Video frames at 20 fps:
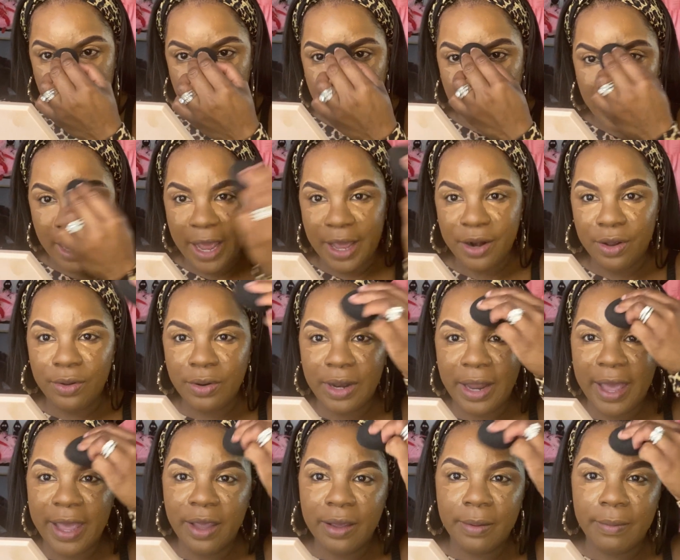And I don't
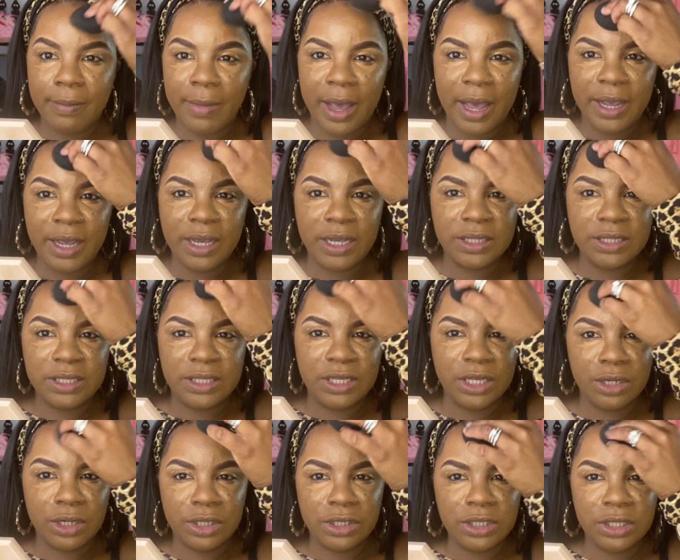like my
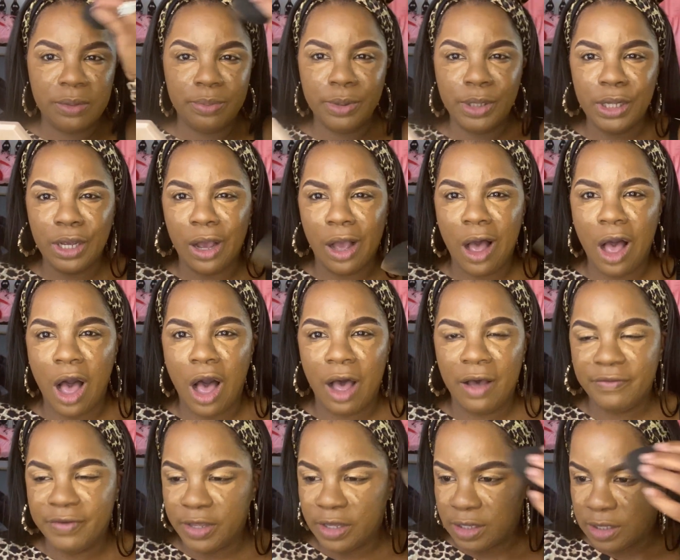concealer to be
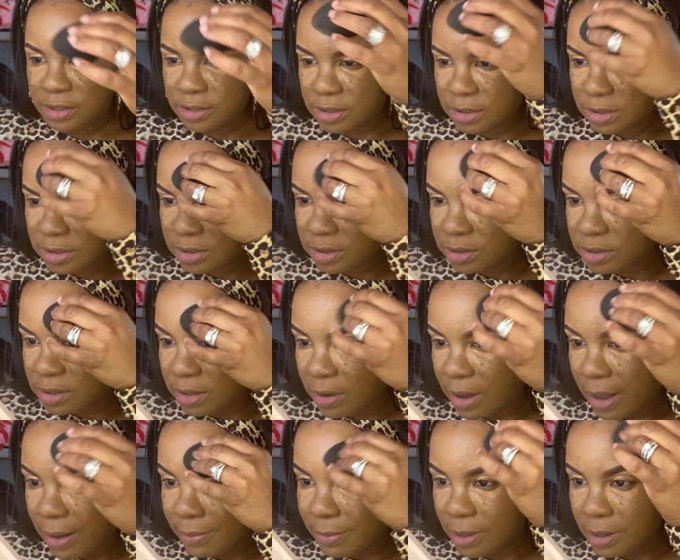obvious. So
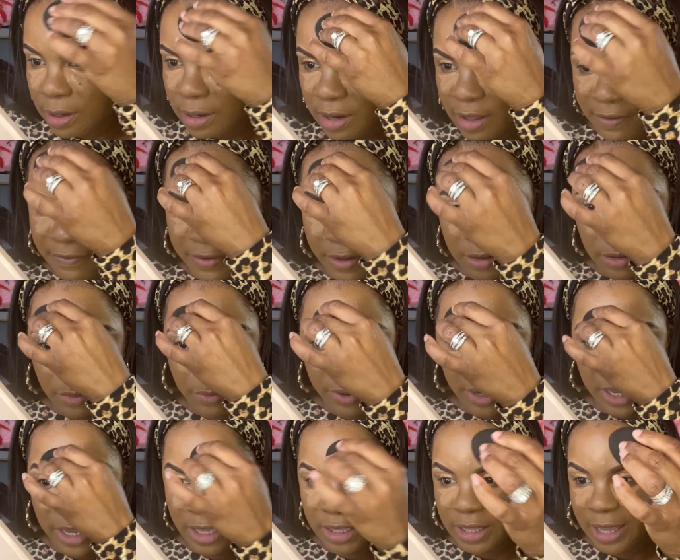I'm loving the
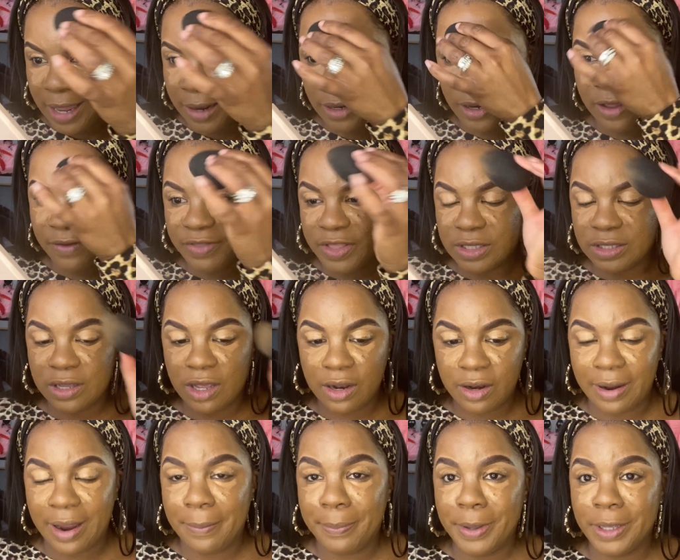way, I love this
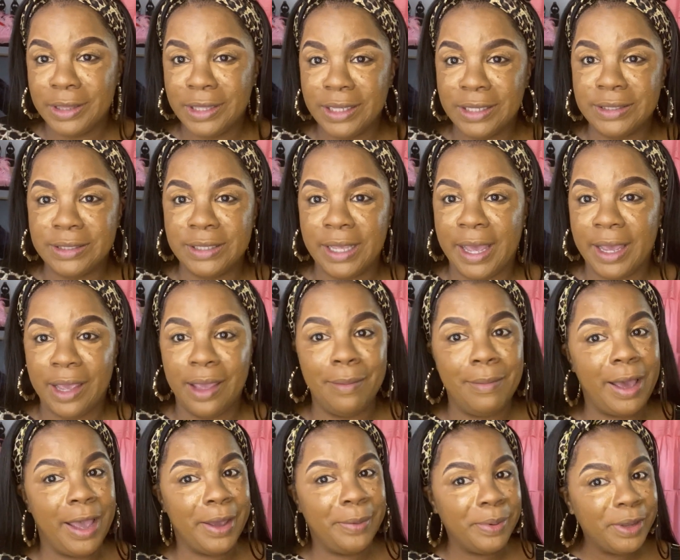color. I picked the exact, in
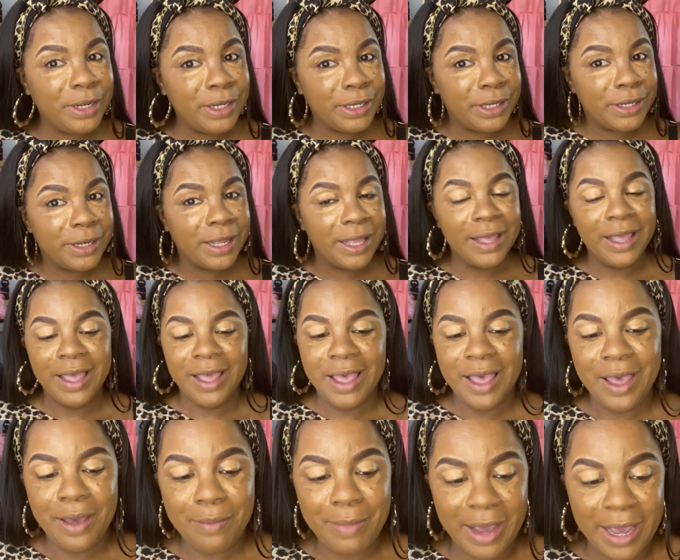my opinion,
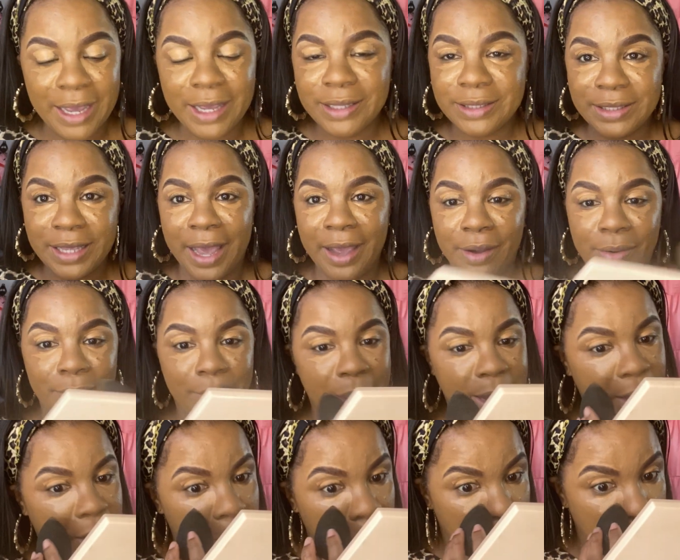my exact
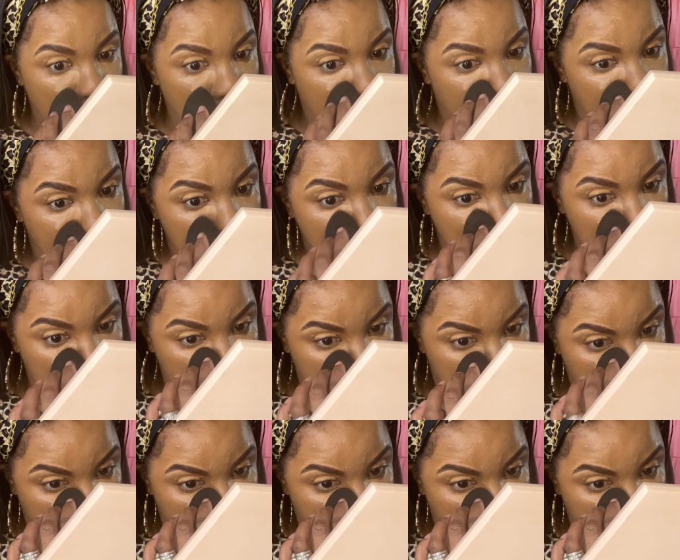right color for this.